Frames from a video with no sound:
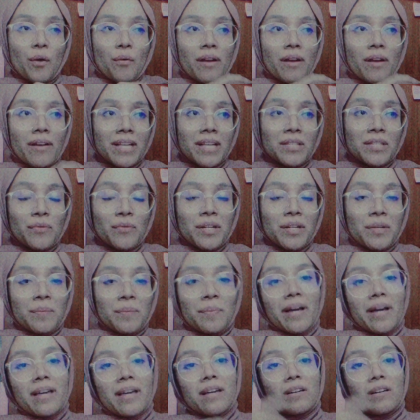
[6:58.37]
Whereas when you
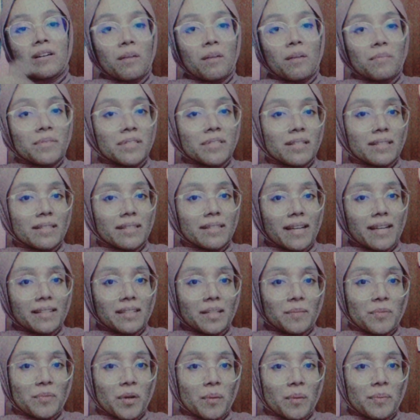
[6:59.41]
buy a commercial
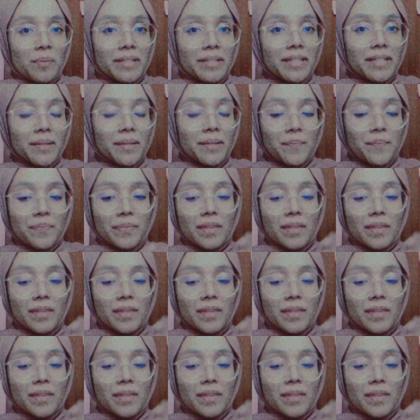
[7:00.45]
title property,